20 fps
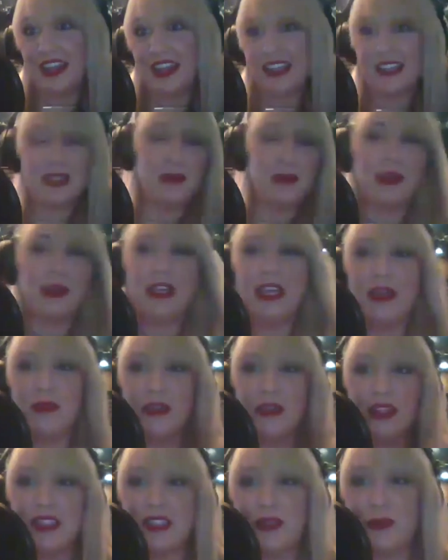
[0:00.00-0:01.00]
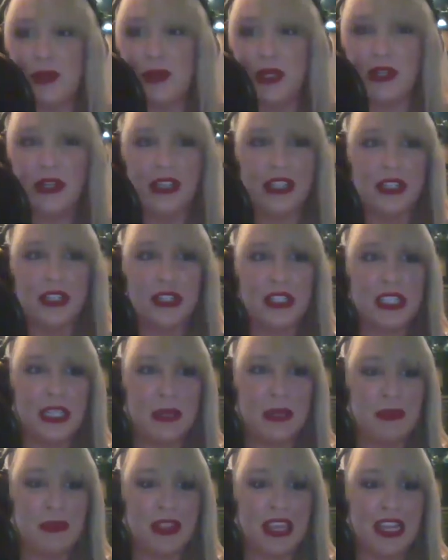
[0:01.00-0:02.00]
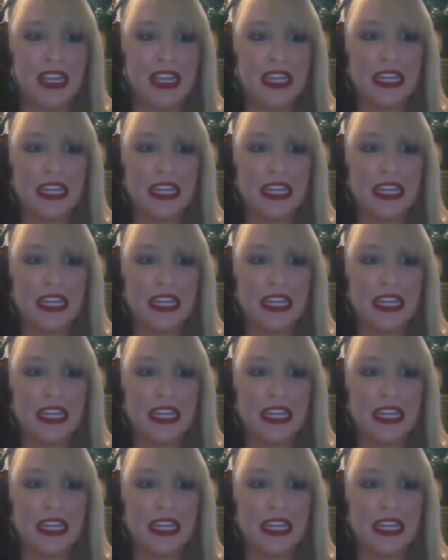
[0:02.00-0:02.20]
speaking with a spirit or something.